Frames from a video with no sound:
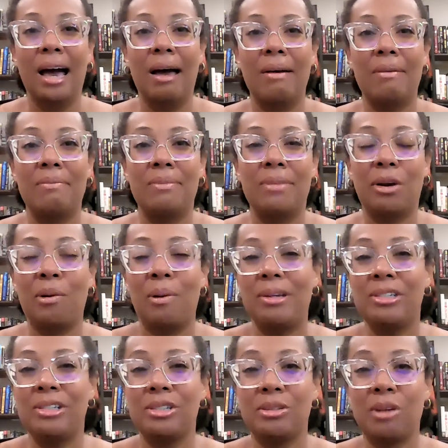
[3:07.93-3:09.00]
Their
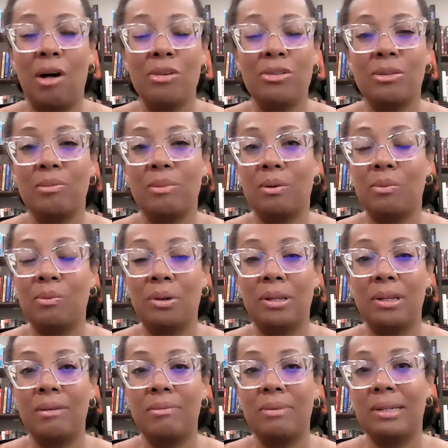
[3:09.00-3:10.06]
questions also were
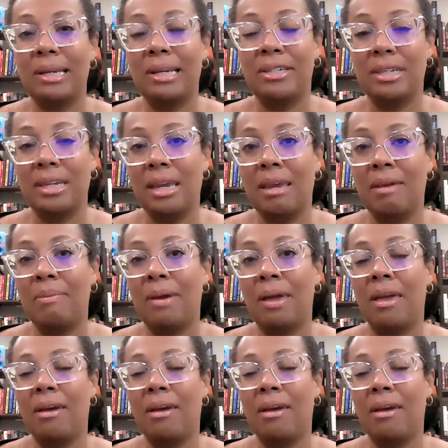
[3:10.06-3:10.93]
really, really deep.